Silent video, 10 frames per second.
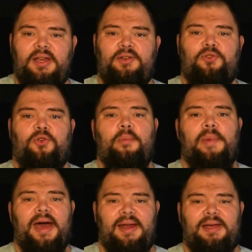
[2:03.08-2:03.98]
in
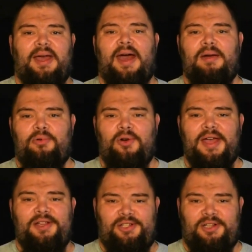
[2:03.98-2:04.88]
chromatic
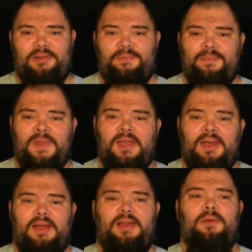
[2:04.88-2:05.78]
aberration.
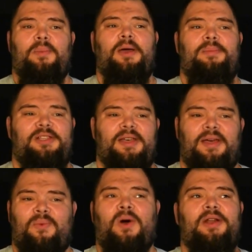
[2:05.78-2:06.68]
And you might be
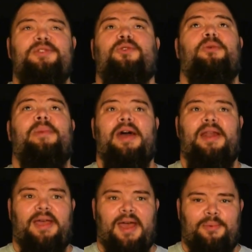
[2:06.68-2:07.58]
saying, what is
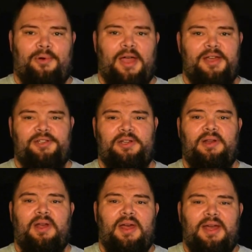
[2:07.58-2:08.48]
chromatic
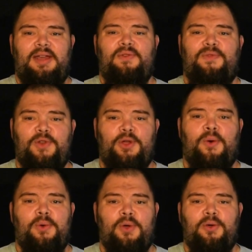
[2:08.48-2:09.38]
aberration? And even if you
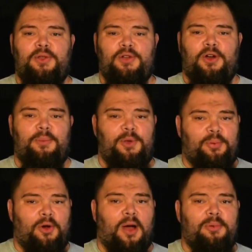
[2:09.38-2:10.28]
don't know the term, you
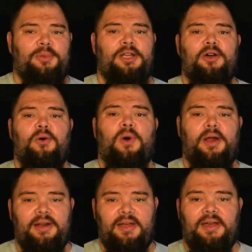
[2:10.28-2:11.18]
probably know
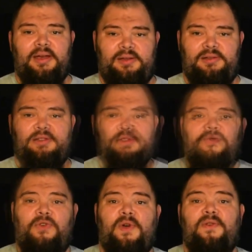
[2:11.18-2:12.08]
what it is.
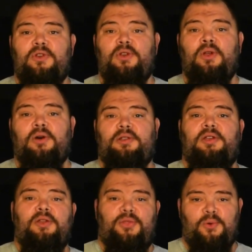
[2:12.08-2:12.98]
If you've ever looked
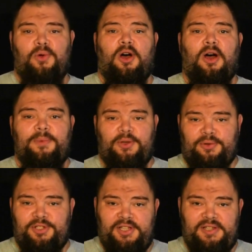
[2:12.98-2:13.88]
through an
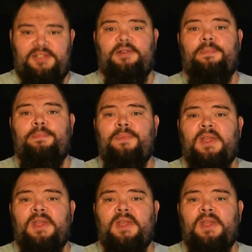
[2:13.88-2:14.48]
optical system,